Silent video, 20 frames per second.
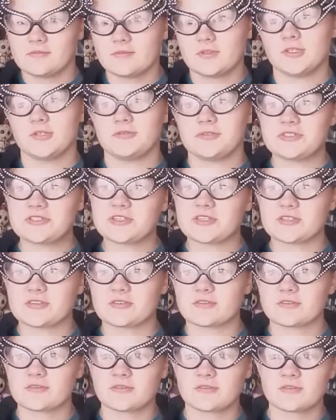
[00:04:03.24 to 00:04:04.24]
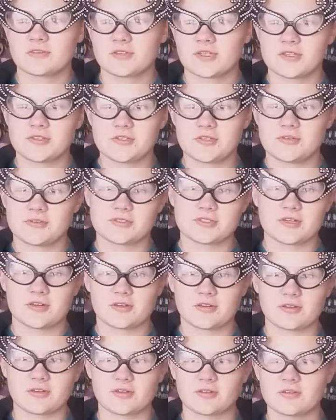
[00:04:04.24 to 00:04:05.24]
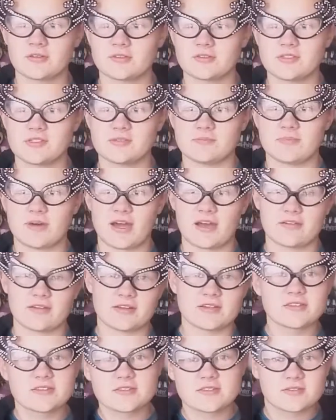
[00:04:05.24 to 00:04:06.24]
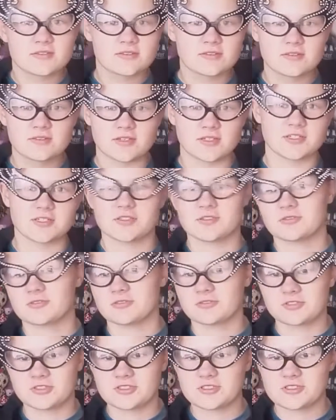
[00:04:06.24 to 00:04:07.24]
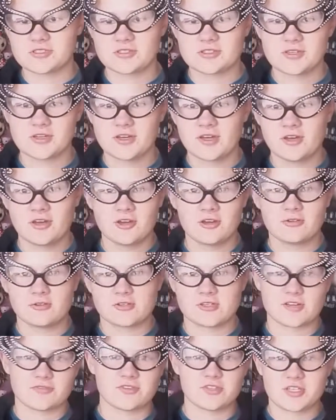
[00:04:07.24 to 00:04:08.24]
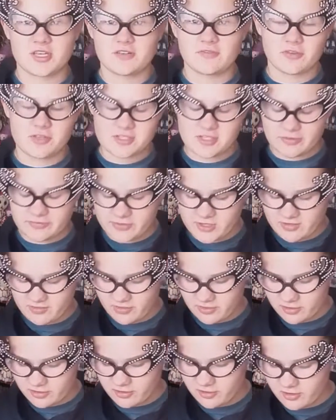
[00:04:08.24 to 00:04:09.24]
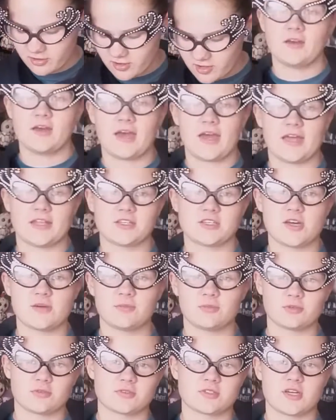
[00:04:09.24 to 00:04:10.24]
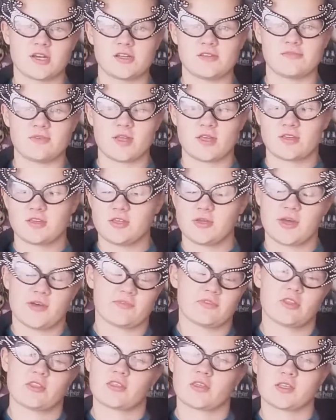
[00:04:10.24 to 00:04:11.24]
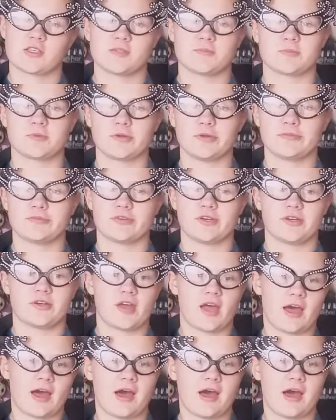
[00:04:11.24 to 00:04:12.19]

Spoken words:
Newt is going to Paris under your orders. What do you have to say for yourself, Dumbledore? And Dumbledore's kind of like, you have nothing to prove it.